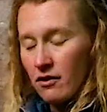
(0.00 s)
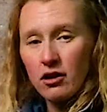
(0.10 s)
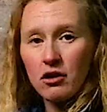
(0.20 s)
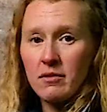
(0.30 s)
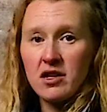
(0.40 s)
The
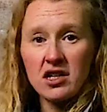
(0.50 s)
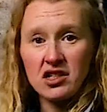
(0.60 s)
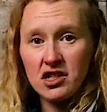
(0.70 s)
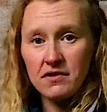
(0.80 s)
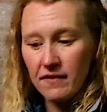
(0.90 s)
loop does
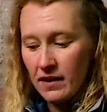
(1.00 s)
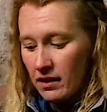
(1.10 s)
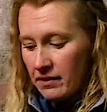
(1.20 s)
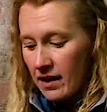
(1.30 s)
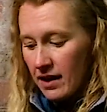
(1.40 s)
just feel
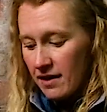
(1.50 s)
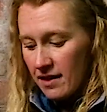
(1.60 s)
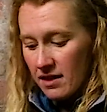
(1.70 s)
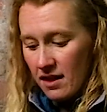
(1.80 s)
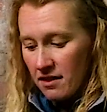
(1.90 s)
nice.
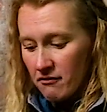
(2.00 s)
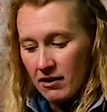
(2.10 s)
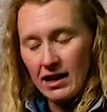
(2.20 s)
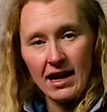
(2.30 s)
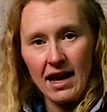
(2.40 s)
It doesn't
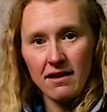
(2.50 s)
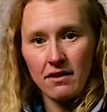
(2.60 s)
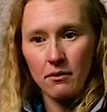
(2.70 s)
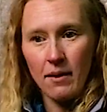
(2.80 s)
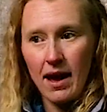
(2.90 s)
really get in the
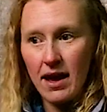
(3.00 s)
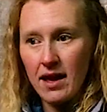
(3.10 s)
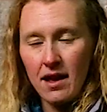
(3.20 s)
way.